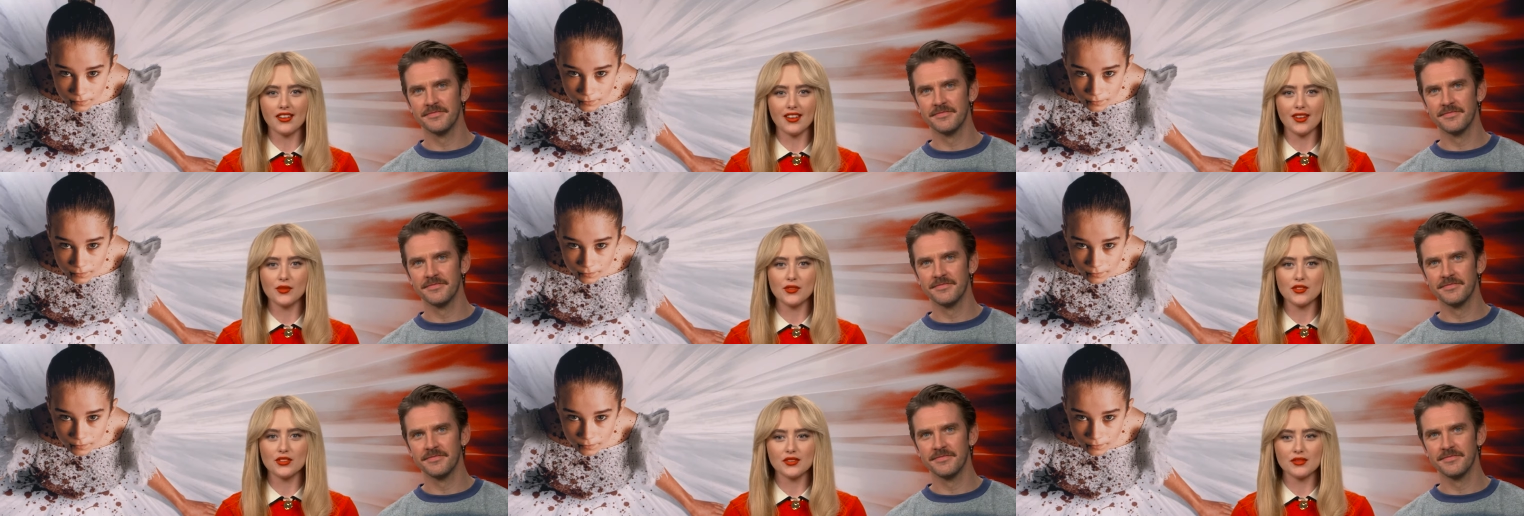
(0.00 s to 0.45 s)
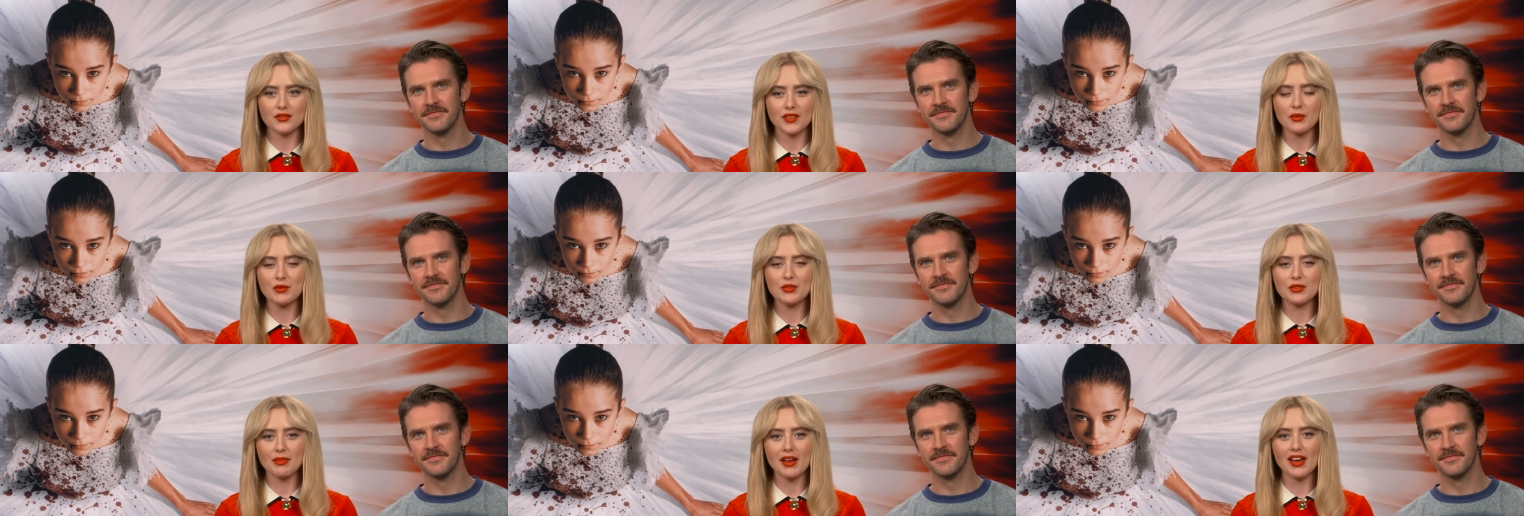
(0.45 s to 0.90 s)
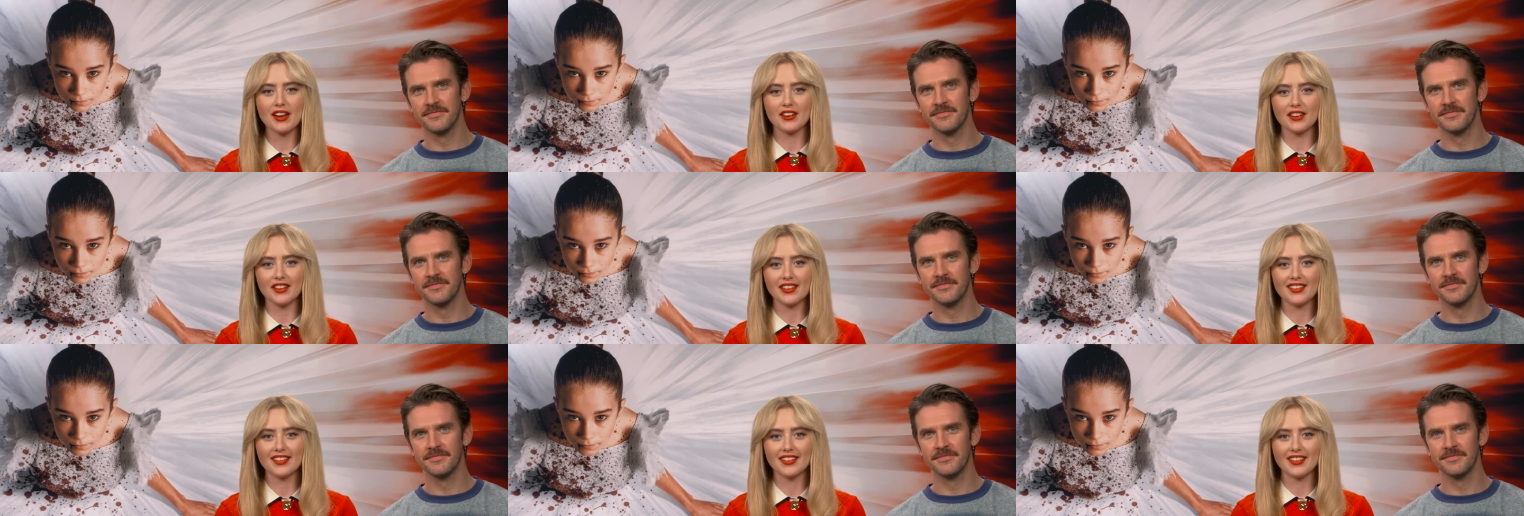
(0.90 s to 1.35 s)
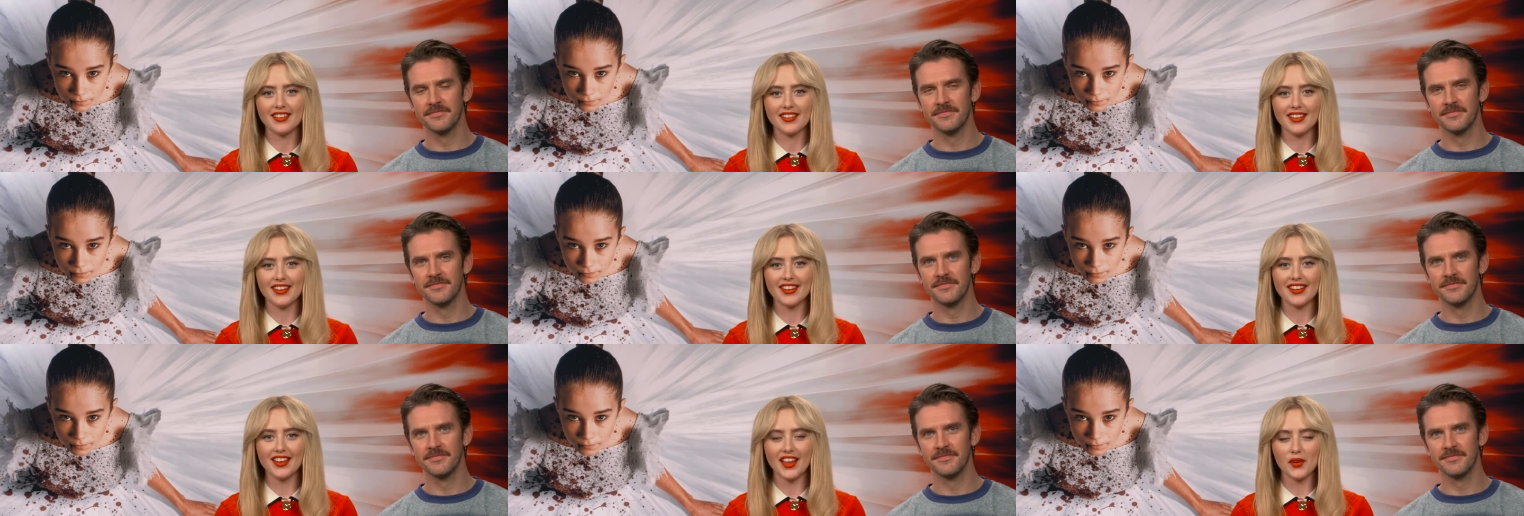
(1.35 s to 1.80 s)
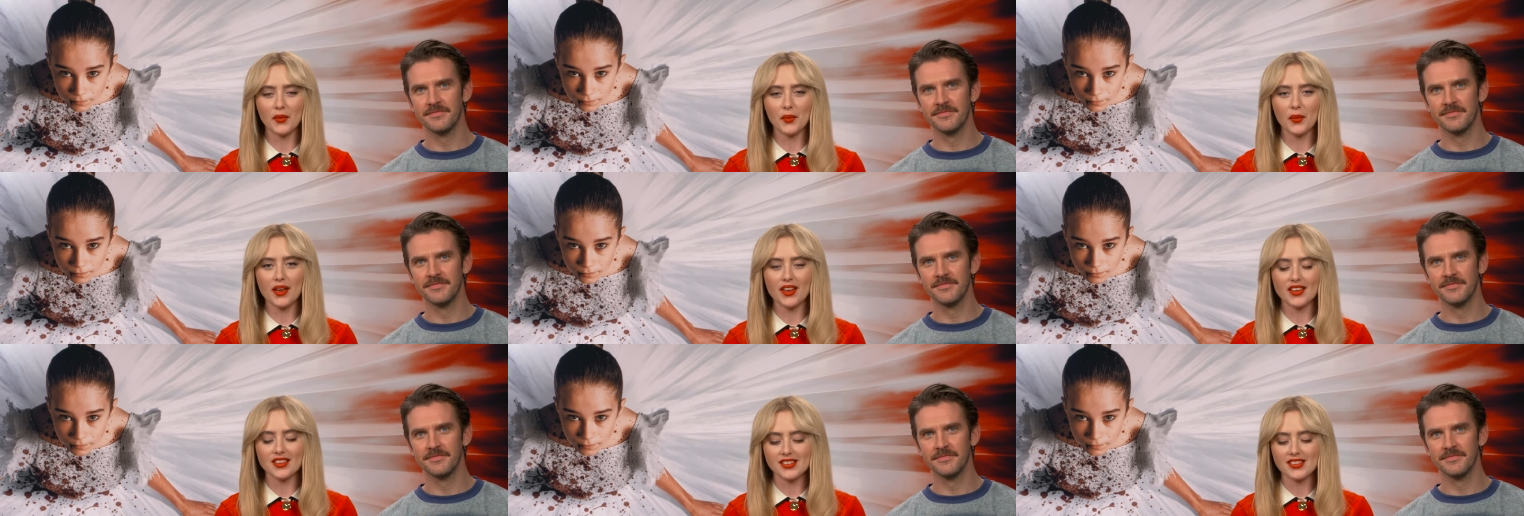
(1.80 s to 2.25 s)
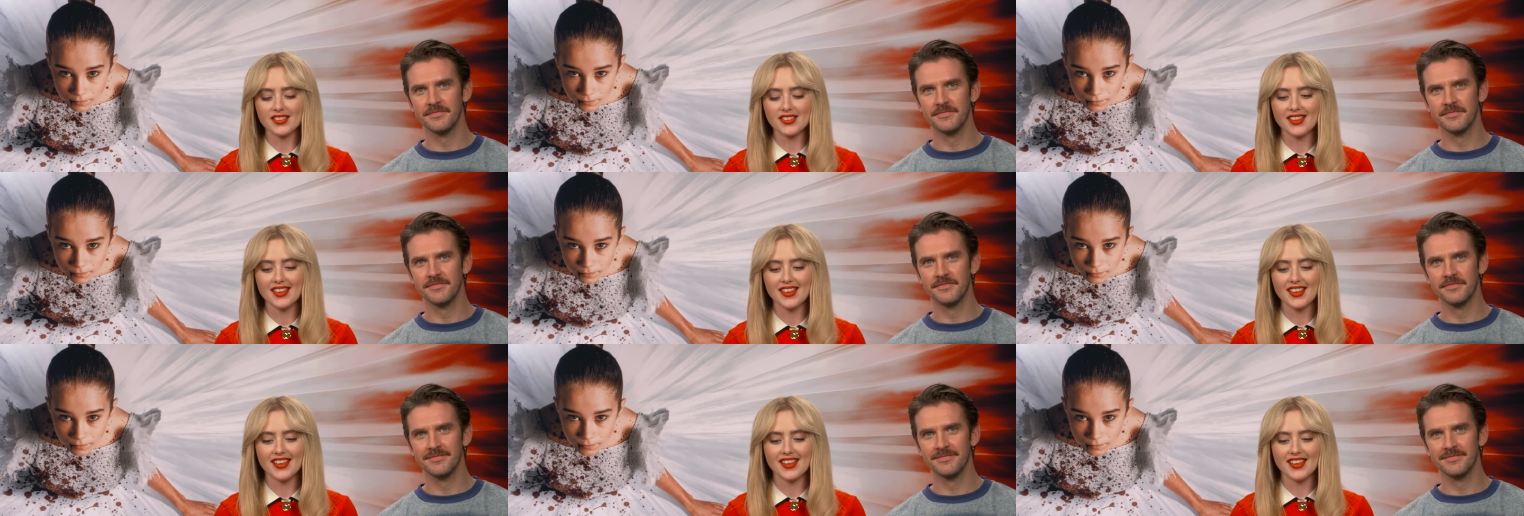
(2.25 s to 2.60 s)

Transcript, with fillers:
Speaker 1: It was better in a lot of ways.